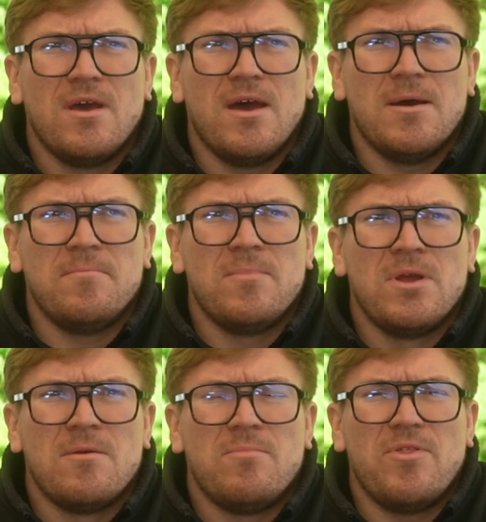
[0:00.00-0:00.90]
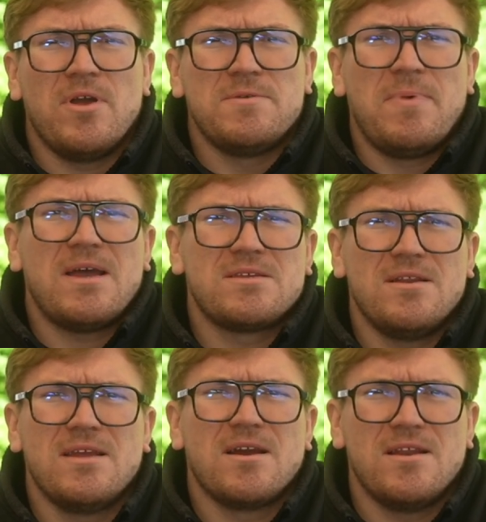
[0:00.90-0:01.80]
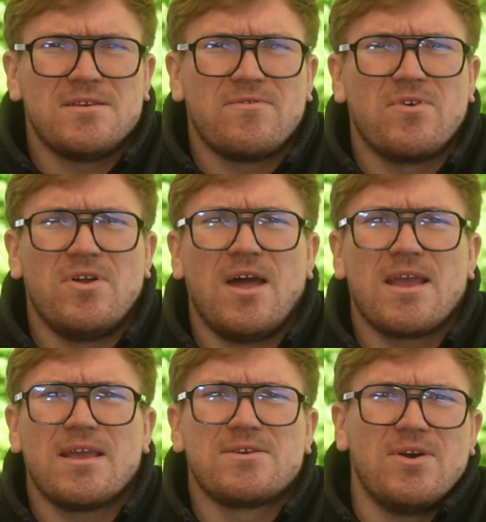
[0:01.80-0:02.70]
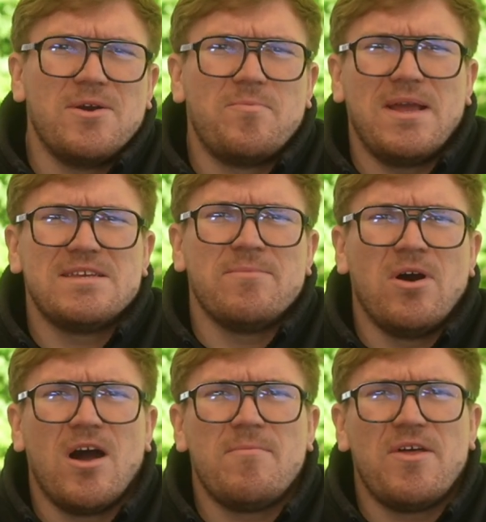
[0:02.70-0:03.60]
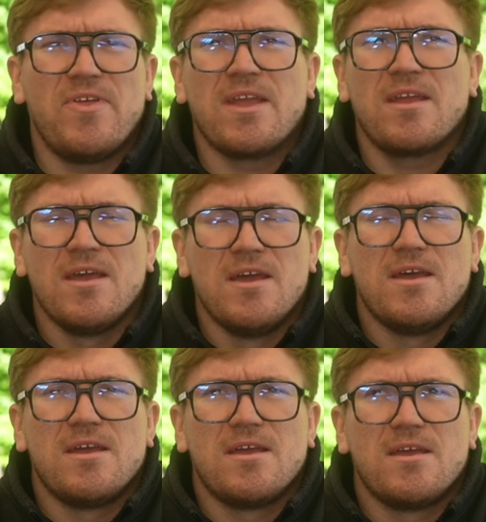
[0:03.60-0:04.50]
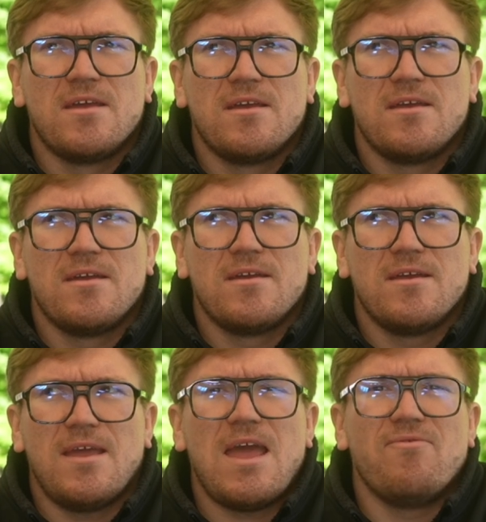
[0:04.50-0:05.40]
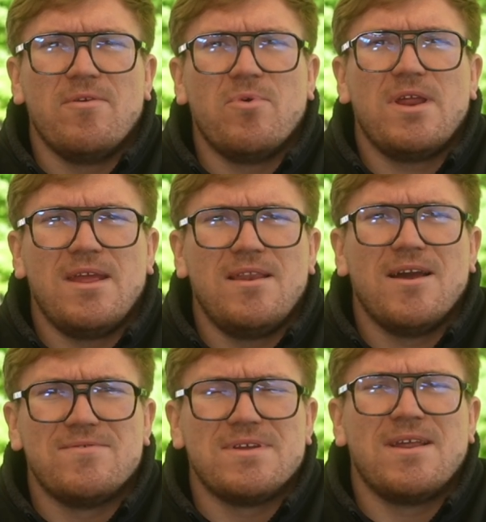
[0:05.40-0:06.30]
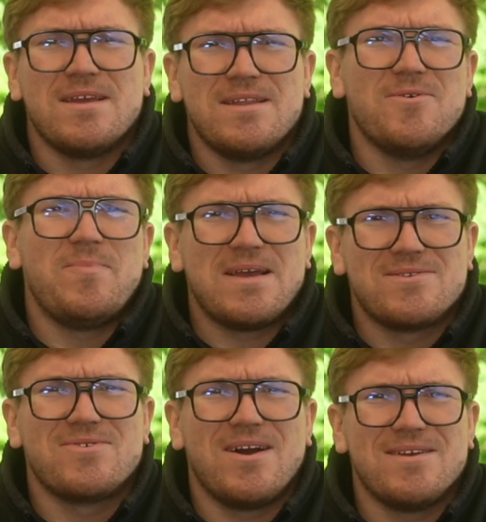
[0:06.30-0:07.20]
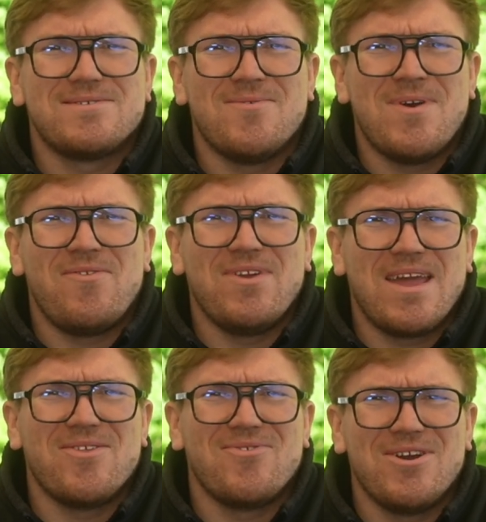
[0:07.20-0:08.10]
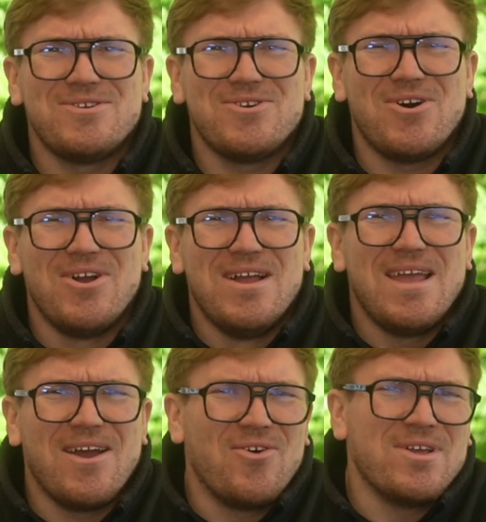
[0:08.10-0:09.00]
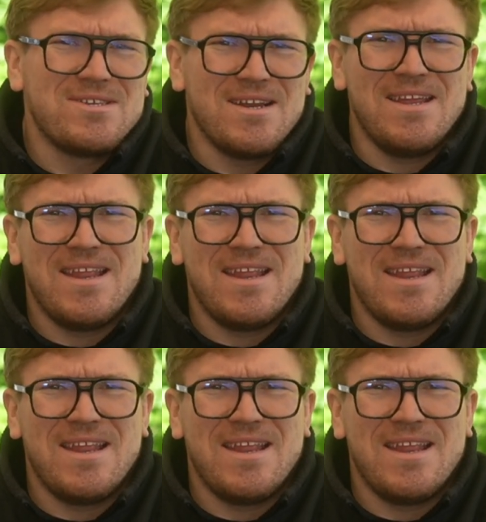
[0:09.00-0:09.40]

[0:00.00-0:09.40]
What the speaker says: But those pastel colors, I've got like, it's got a little place in my heart. But I think everybody loves a nice little pastel color somewhere if you get the right shot on a sunny